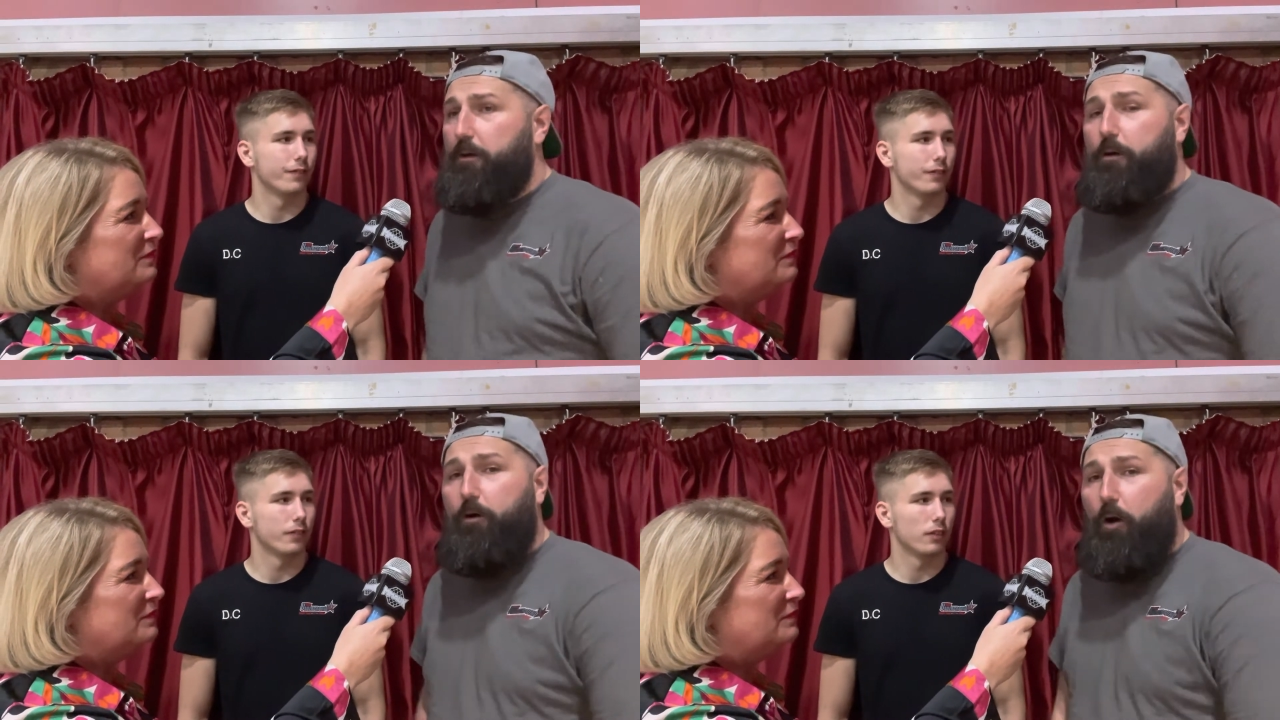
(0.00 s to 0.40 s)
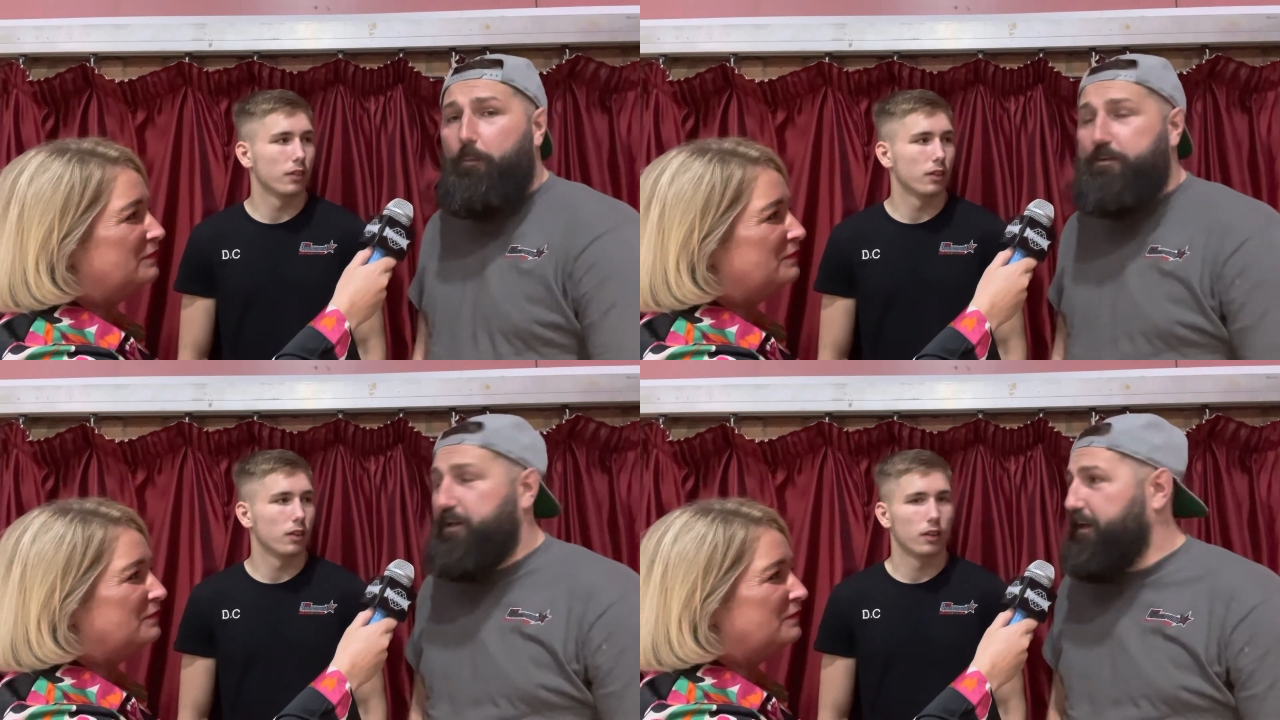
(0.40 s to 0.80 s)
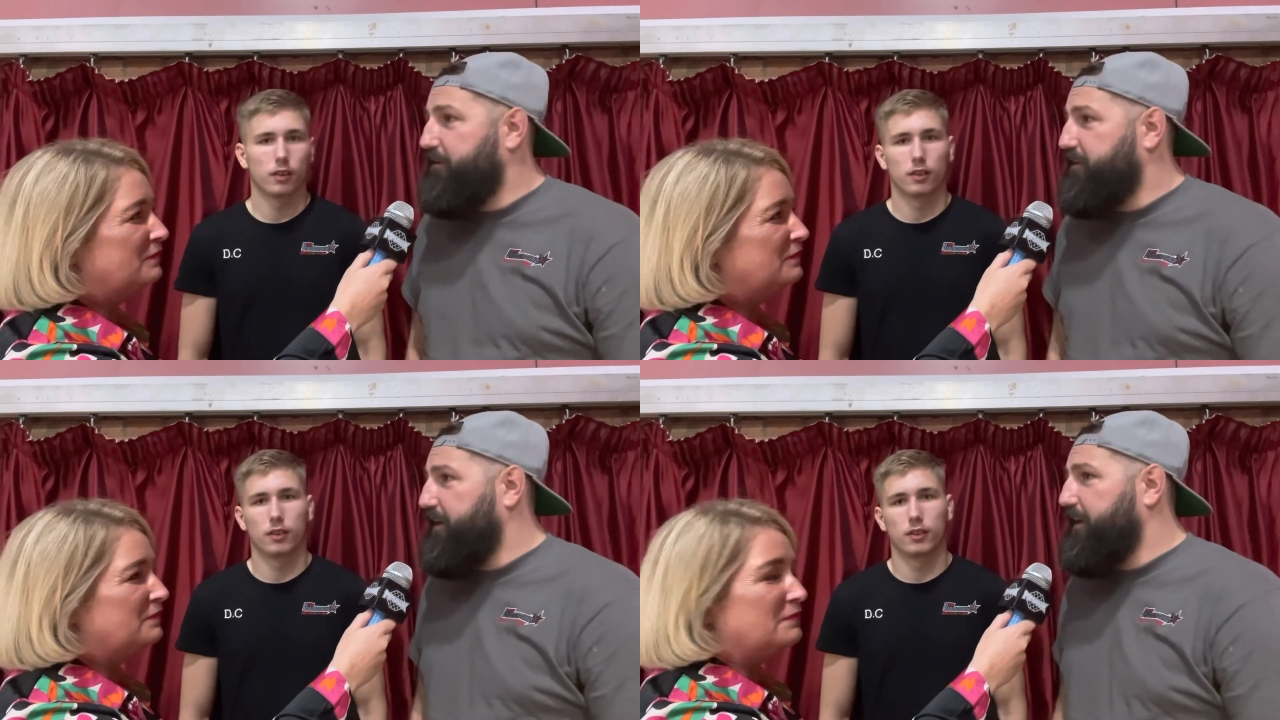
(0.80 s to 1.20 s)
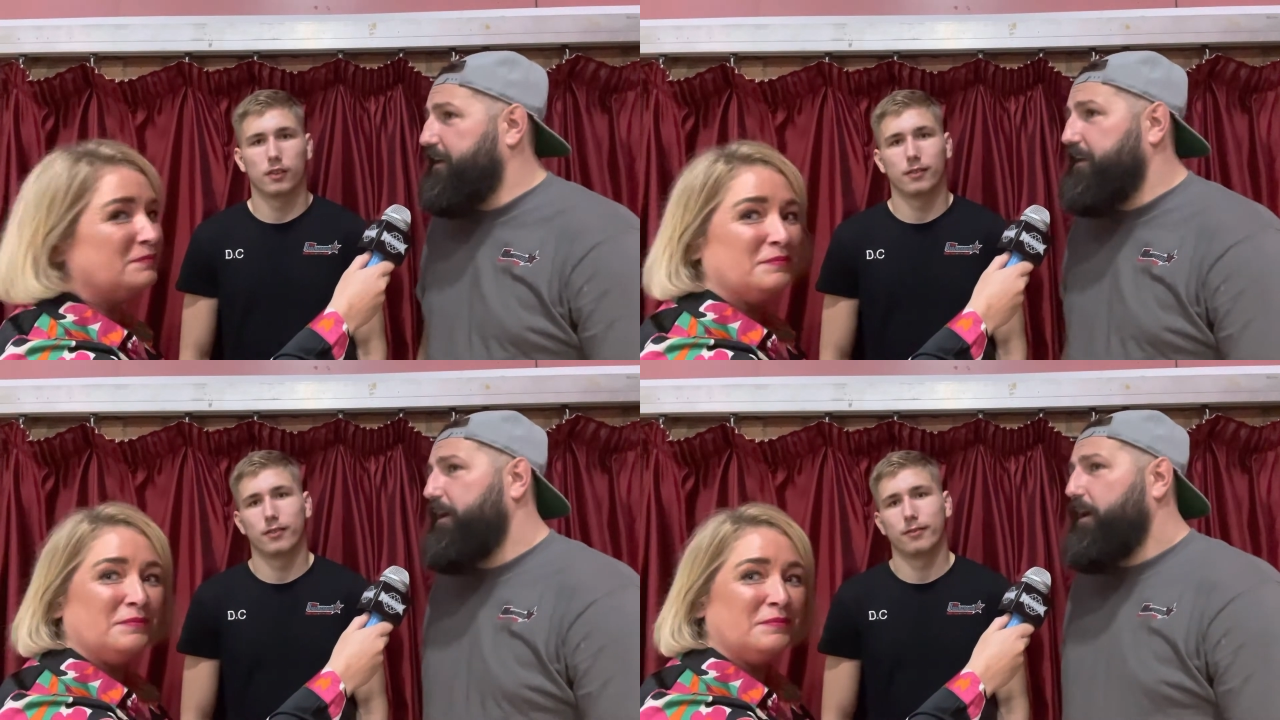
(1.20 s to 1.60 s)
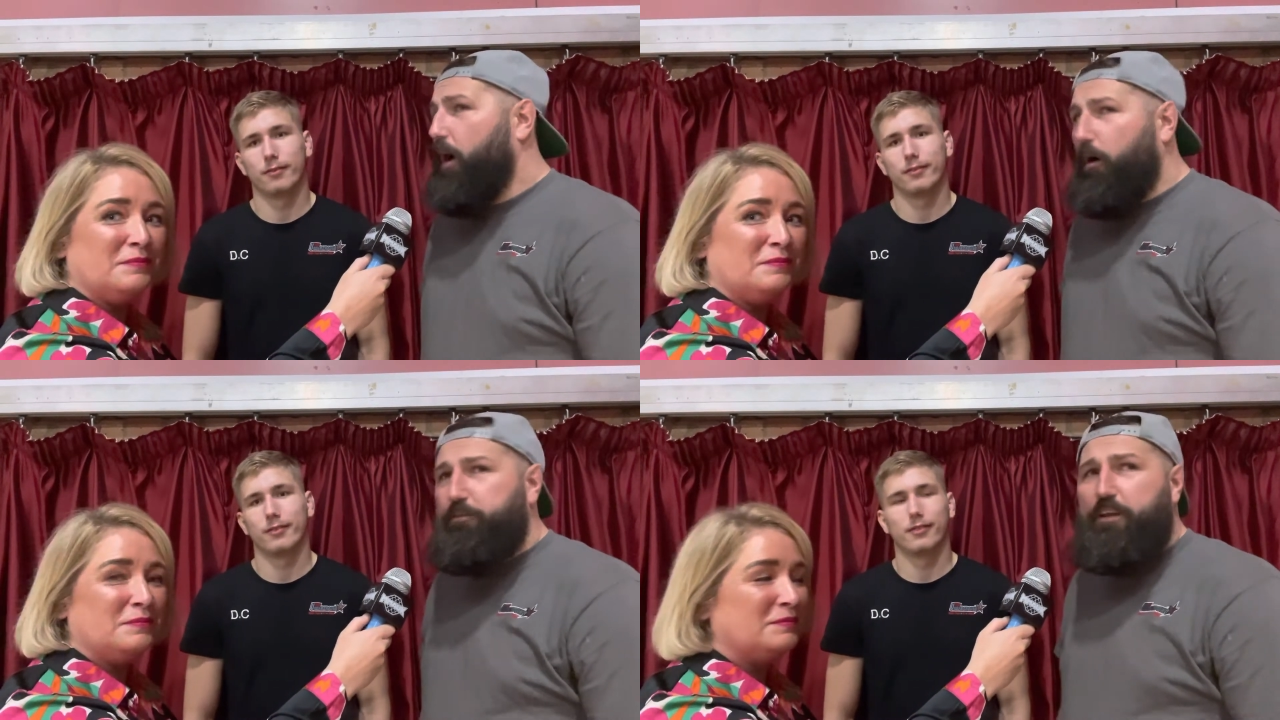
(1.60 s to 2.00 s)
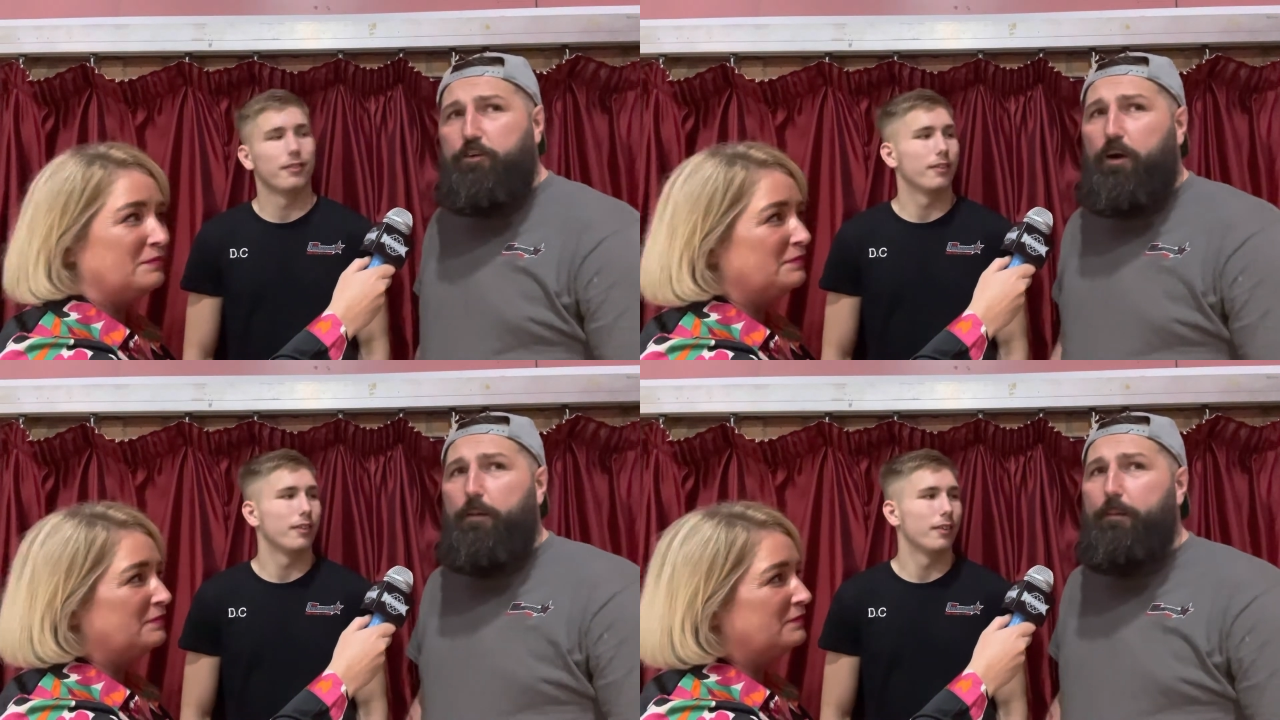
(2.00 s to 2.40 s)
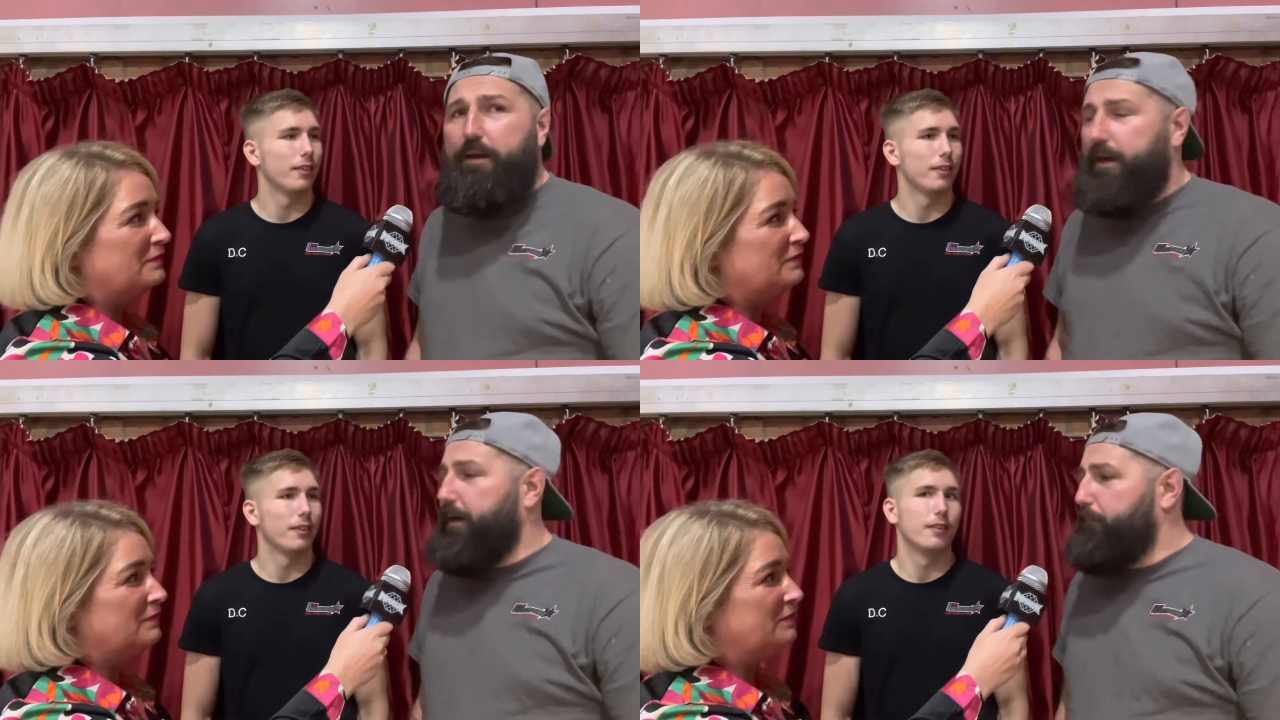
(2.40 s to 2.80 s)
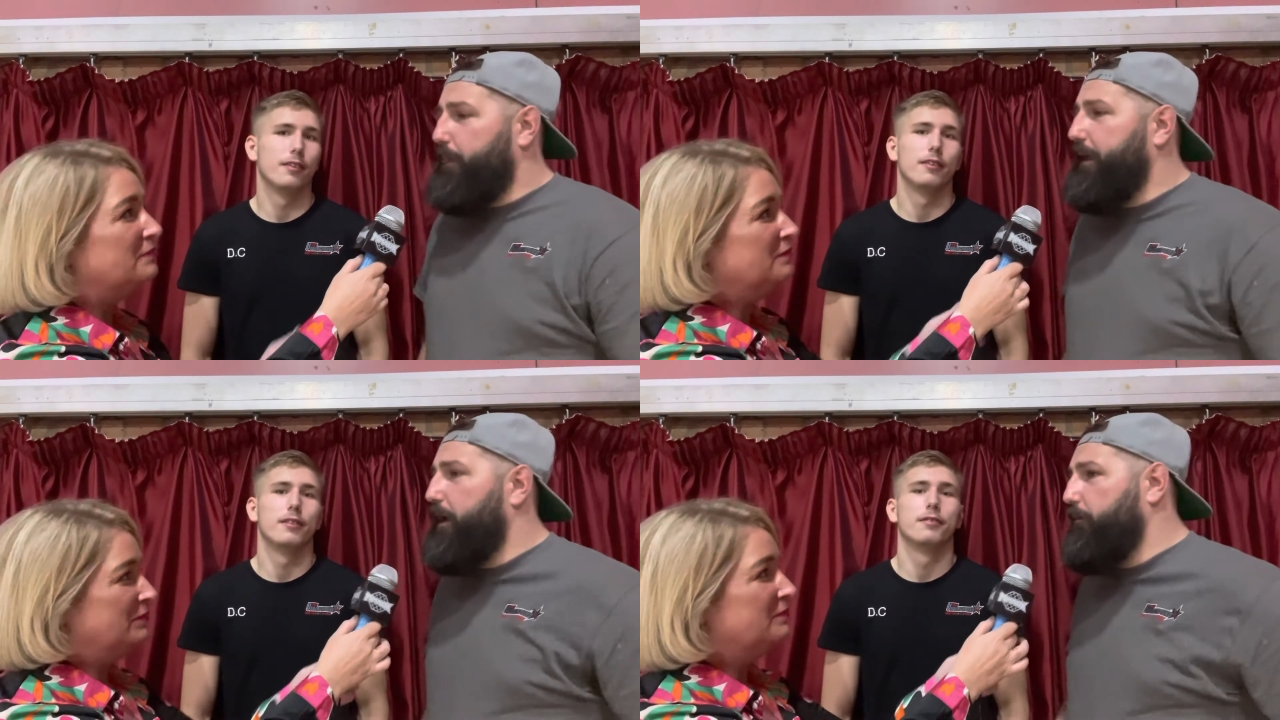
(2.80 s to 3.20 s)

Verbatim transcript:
Speaker 1: We got commentators in obviously trying to make it. You know,